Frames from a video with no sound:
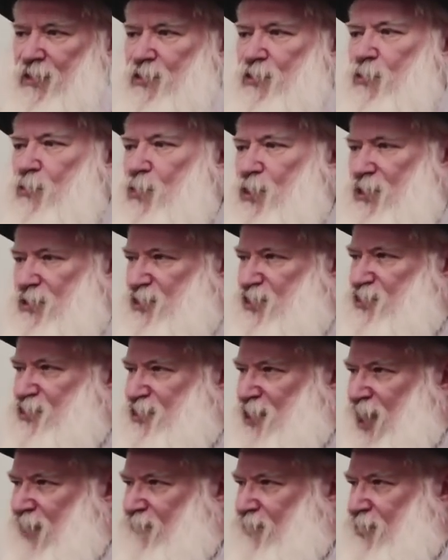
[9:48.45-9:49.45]
you will
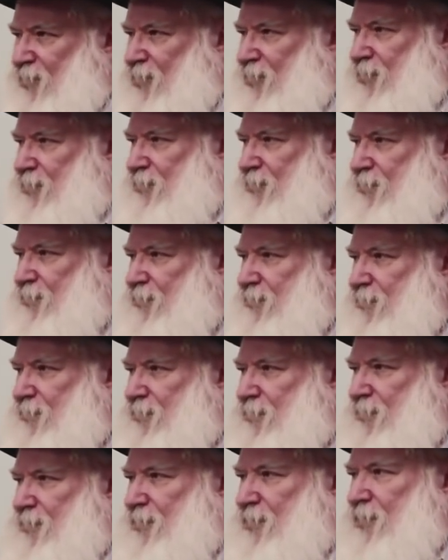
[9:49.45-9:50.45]
discover
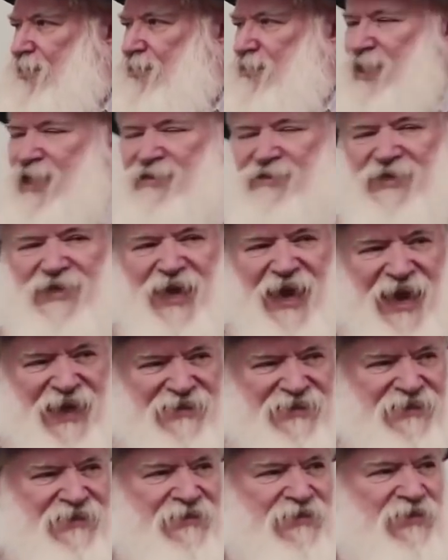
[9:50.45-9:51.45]
that the
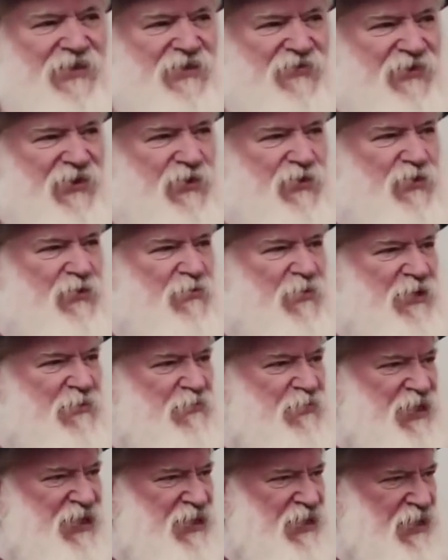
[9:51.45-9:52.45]
essence of a human
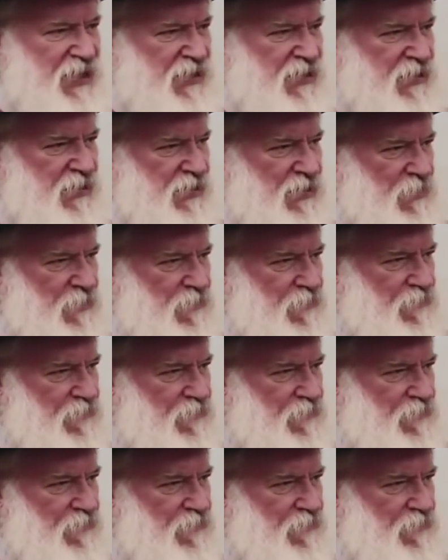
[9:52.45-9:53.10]
being